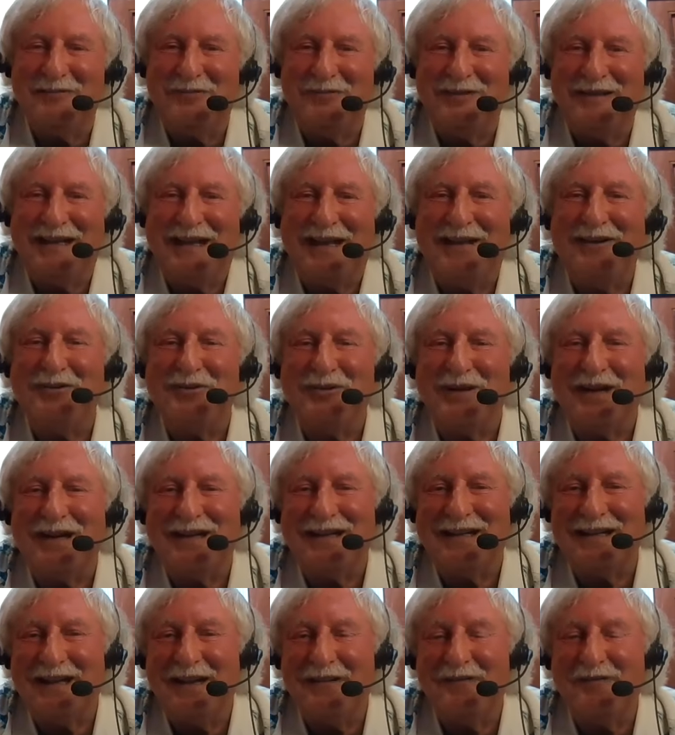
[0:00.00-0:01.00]
later
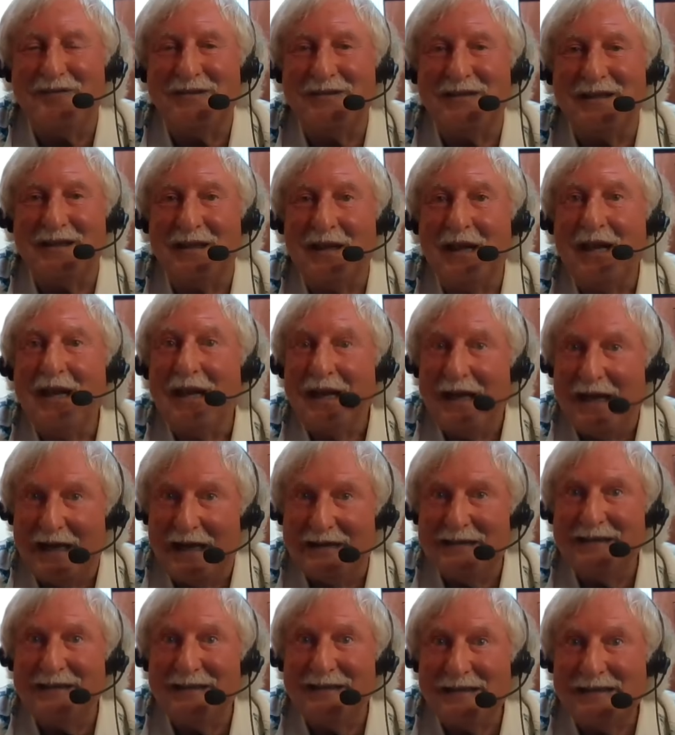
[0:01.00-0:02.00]
on in life. He said,
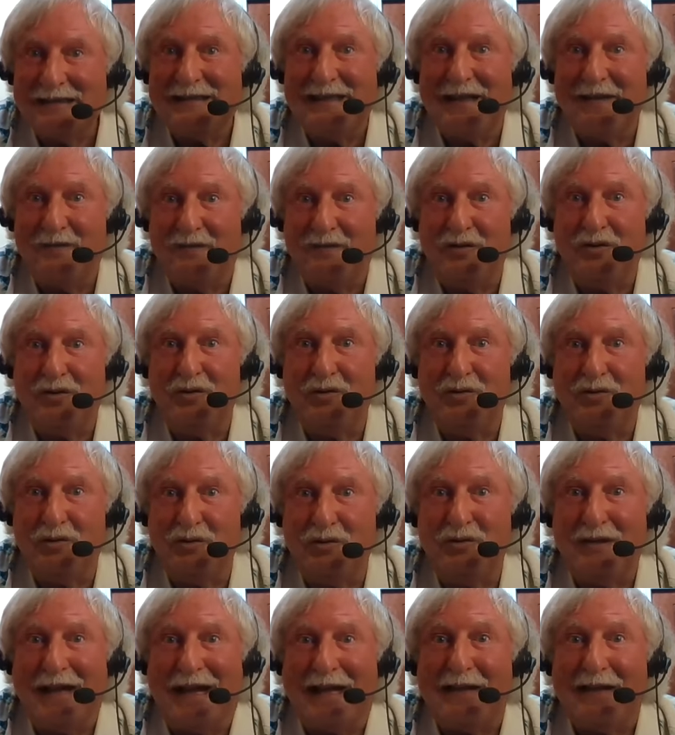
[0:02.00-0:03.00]
I did the same for you
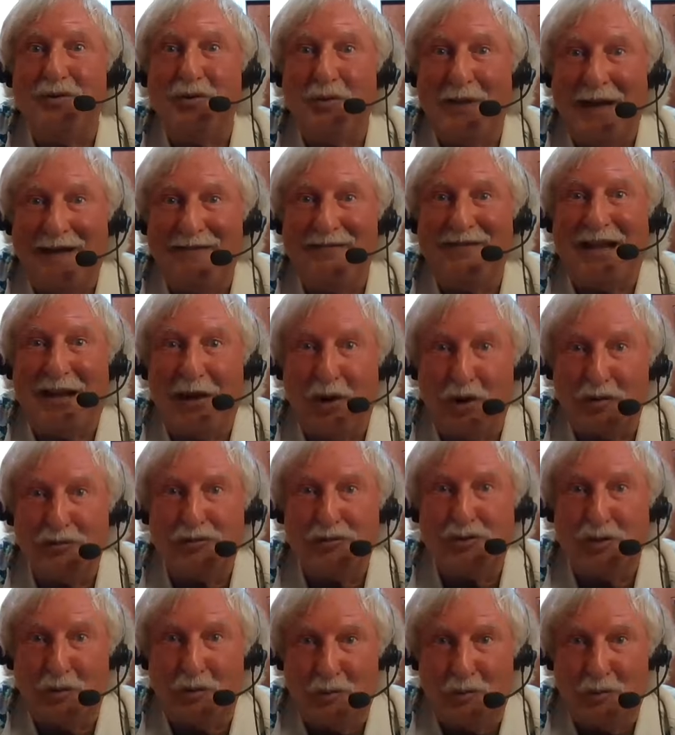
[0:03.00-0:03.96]
too, Dad. You have that also.